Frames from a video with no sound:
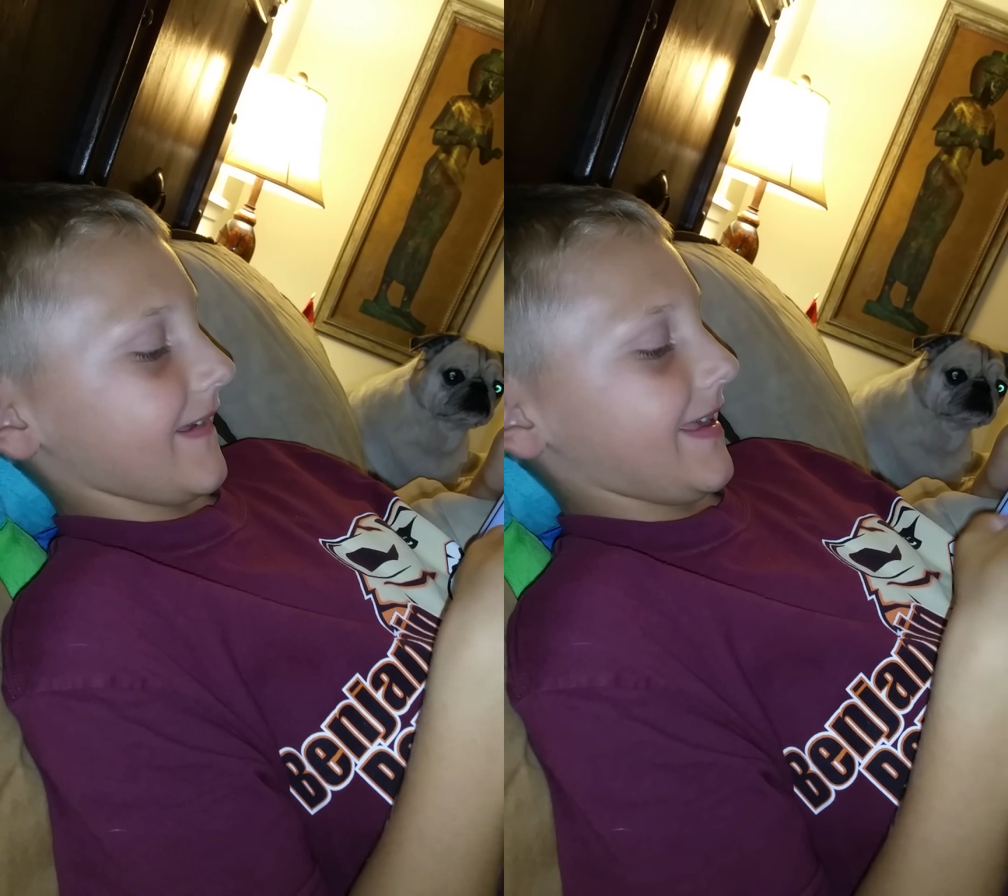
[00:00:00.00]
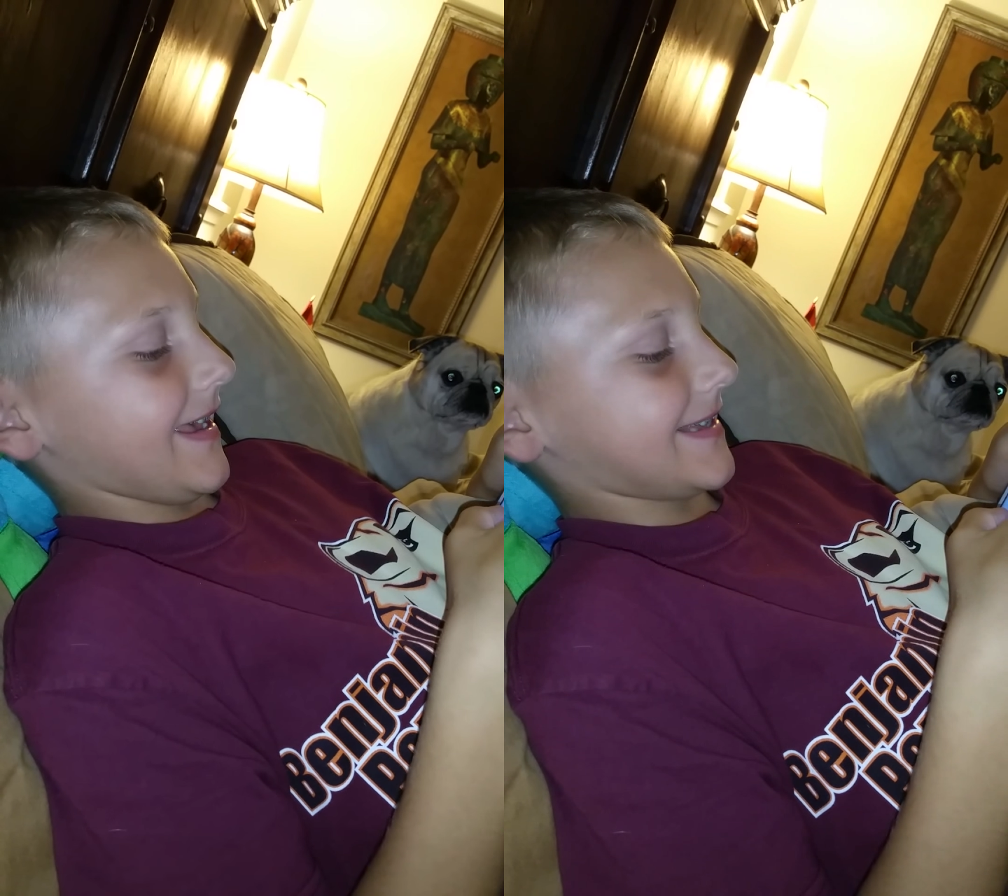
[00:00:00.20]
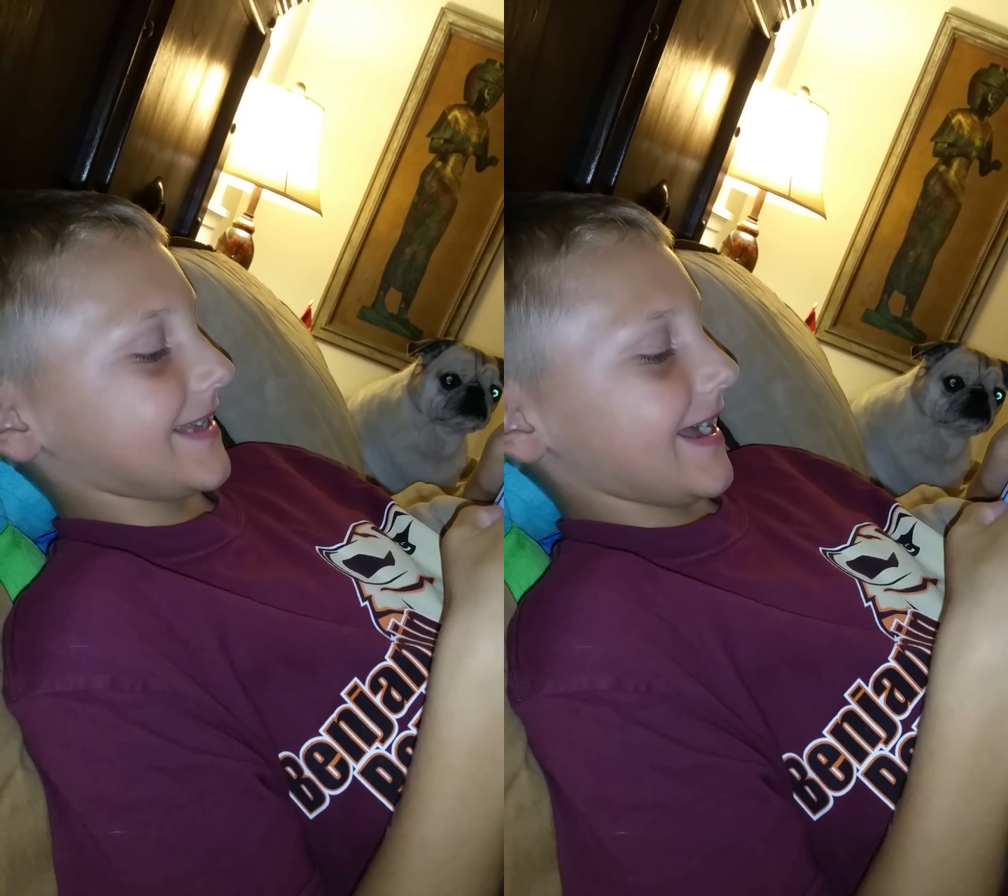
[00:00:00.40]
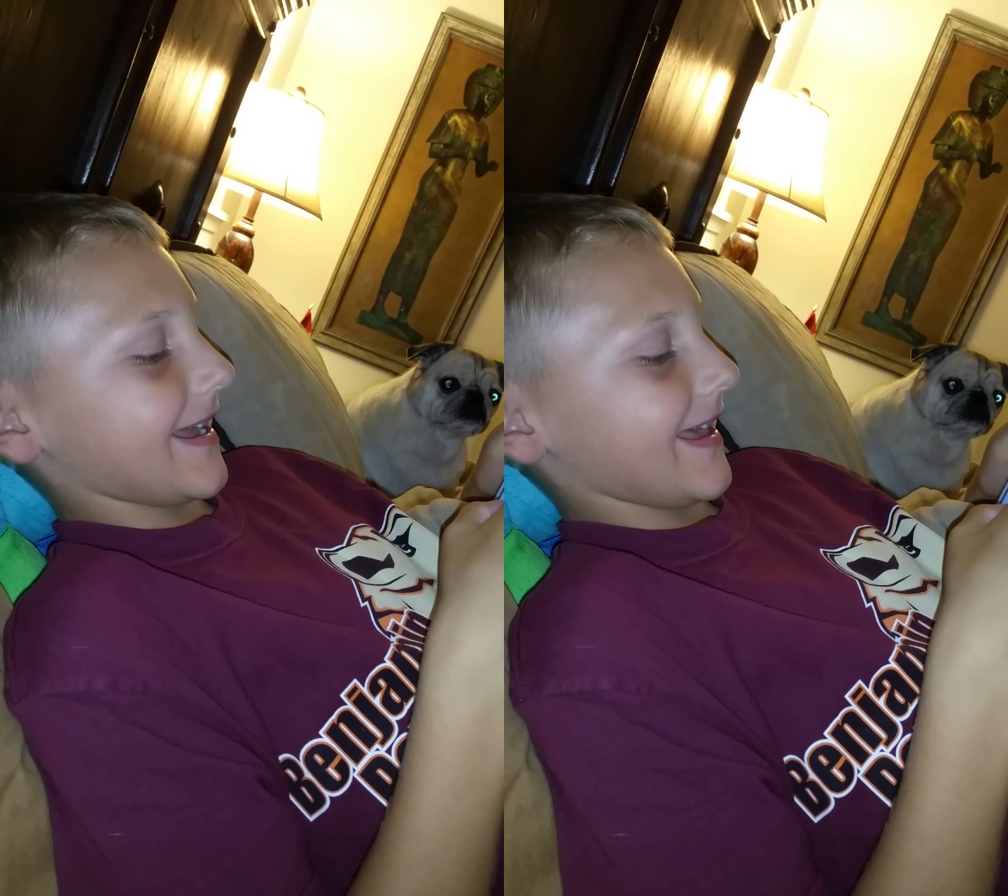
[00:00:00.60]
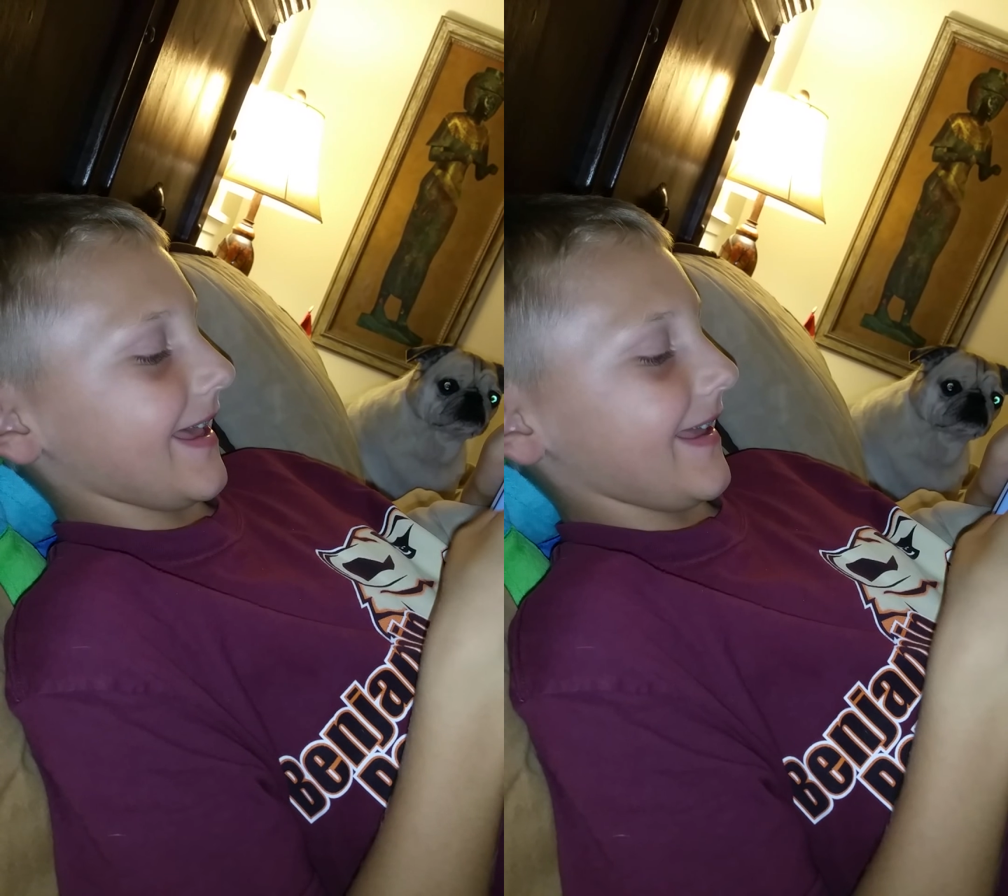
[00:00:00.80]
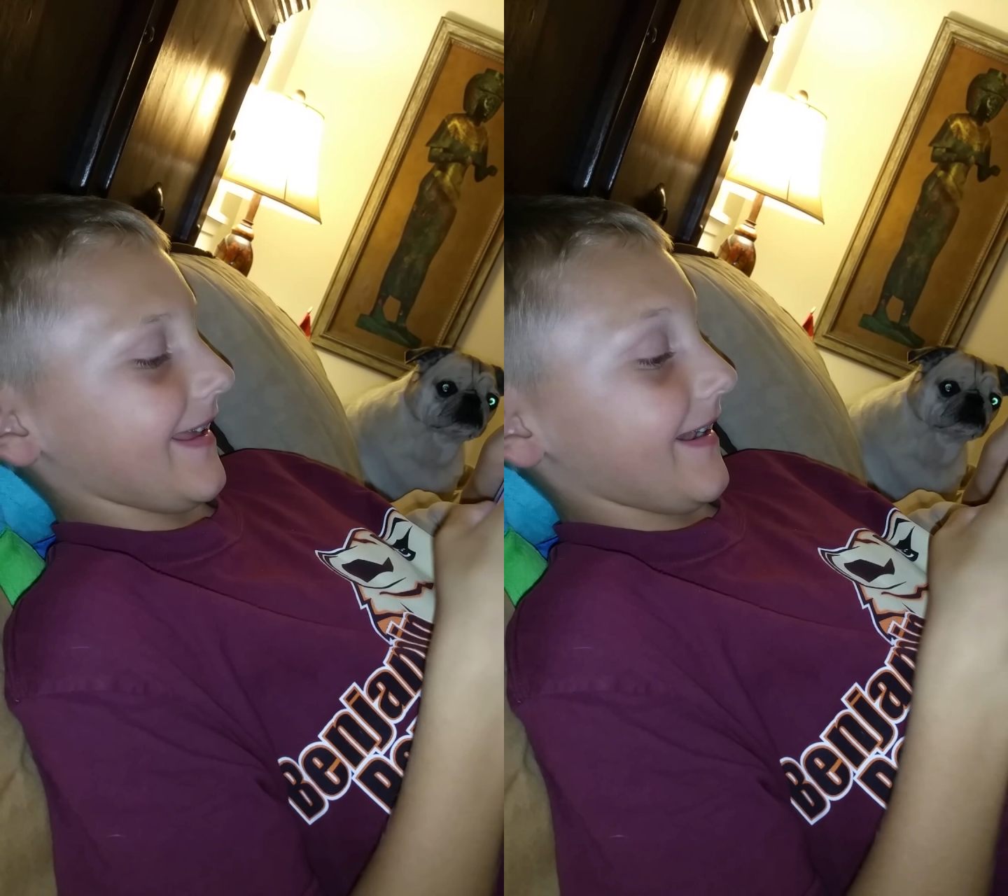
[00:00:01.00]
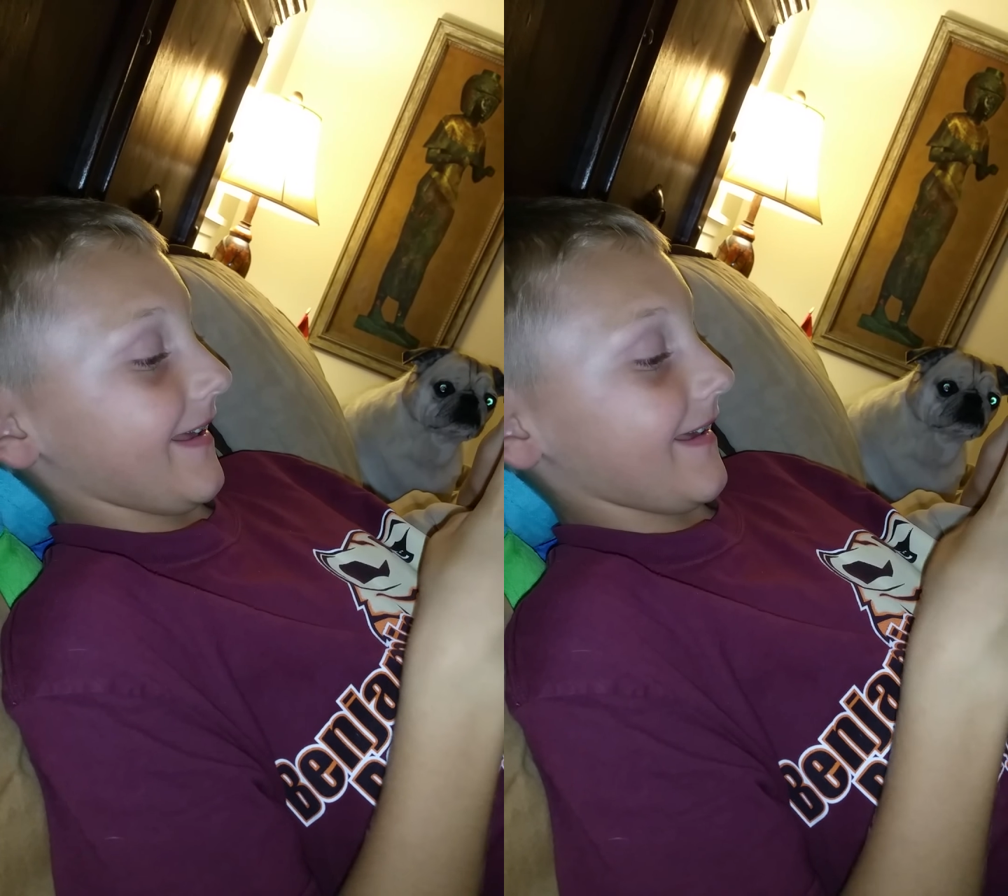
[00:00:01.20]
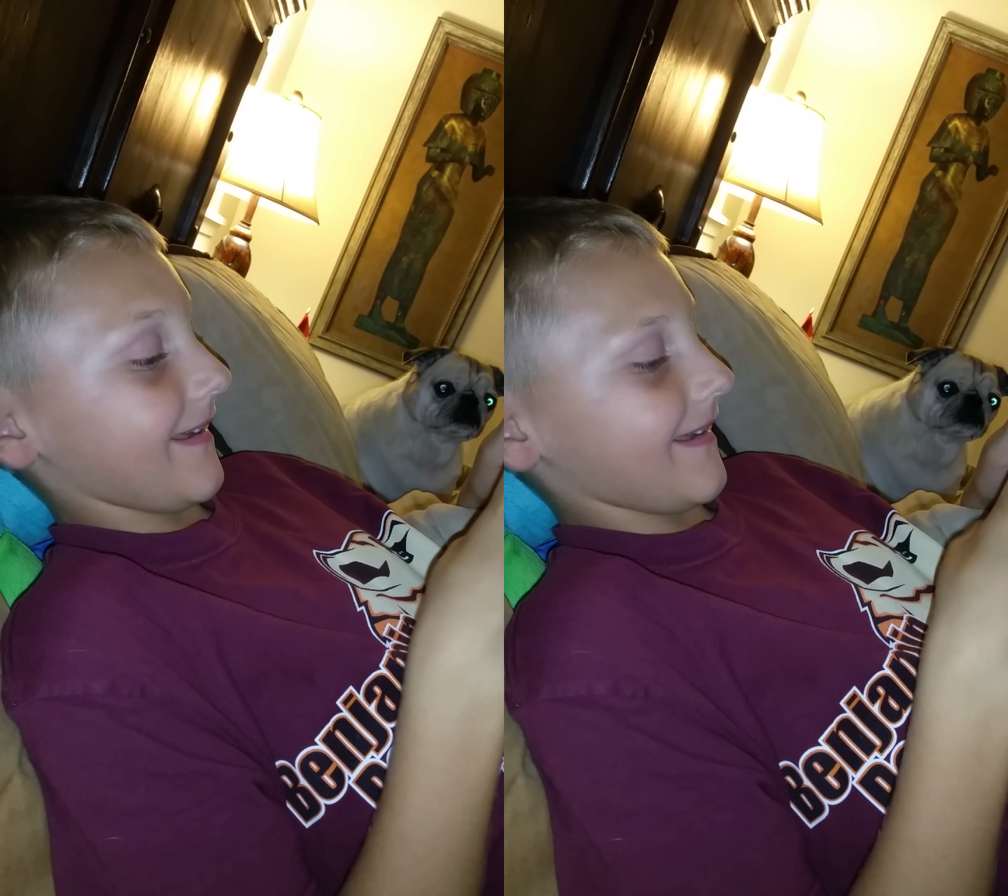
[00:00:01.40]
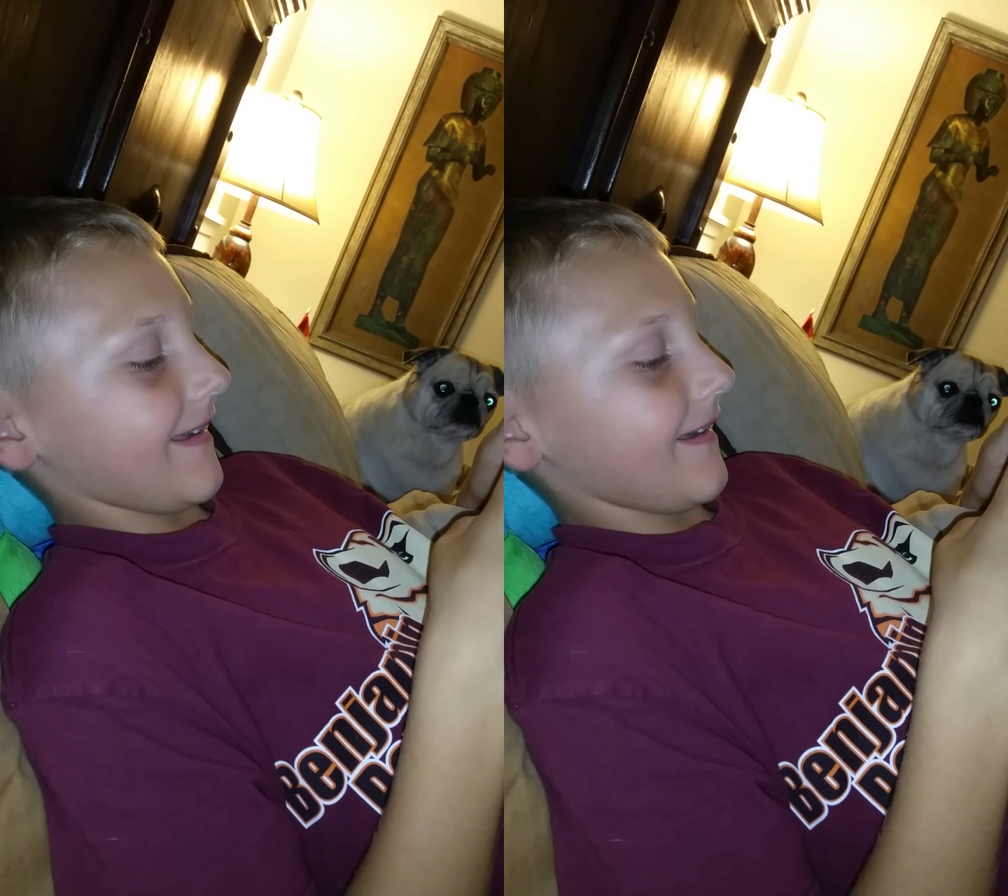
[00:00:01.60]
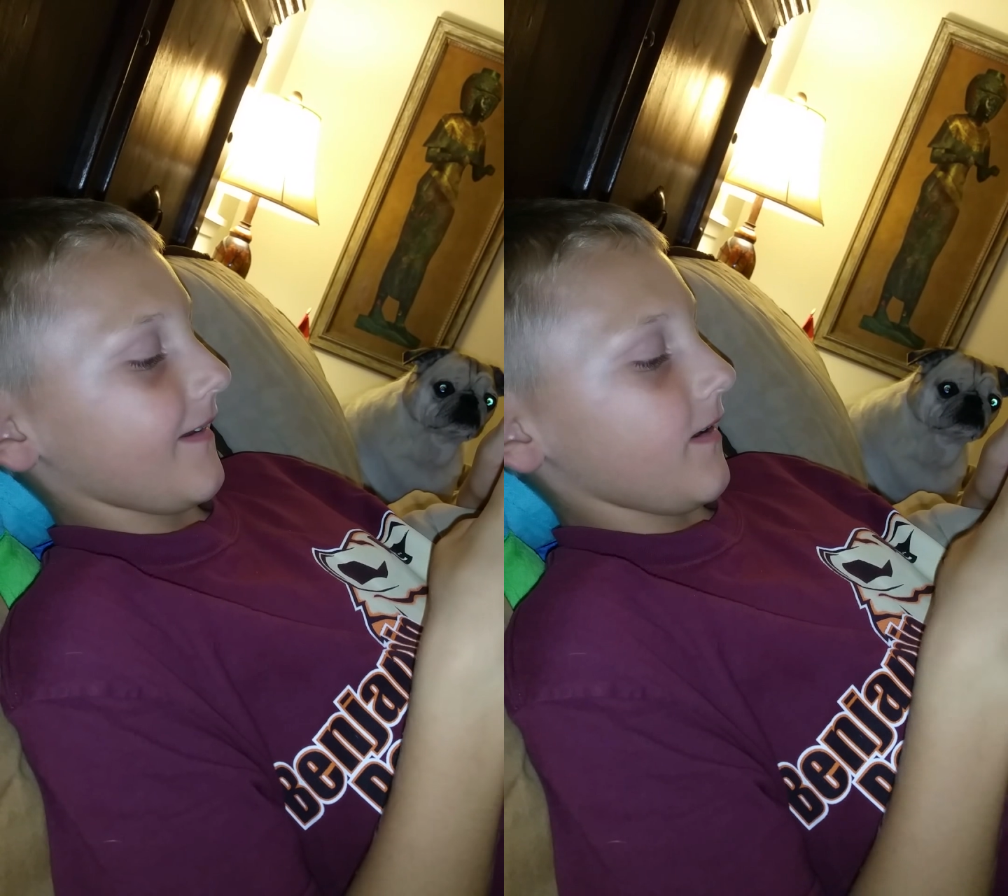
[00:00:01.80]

Yes, I can. Nuh-uh.